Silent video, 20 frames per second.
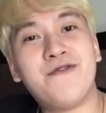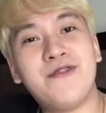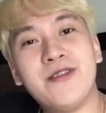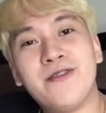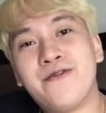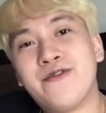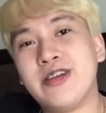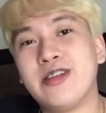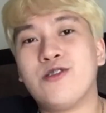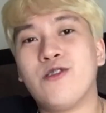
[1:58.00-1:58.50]
Feel
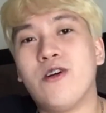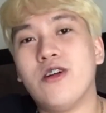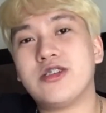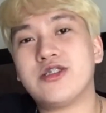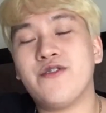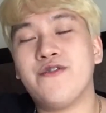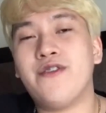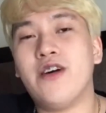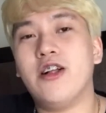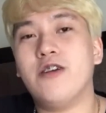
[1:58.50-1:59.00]
free to
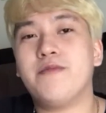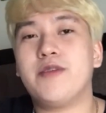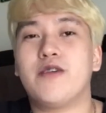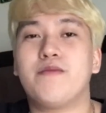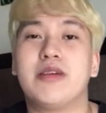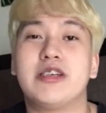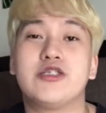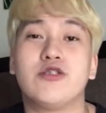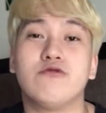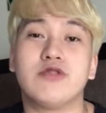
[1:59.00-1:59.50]
also follow me on
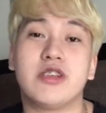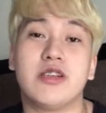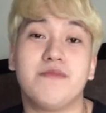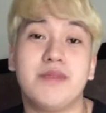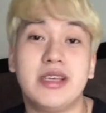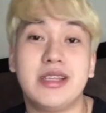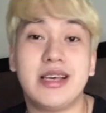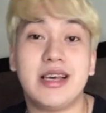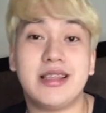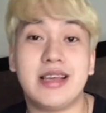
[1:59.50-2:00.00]
my social media.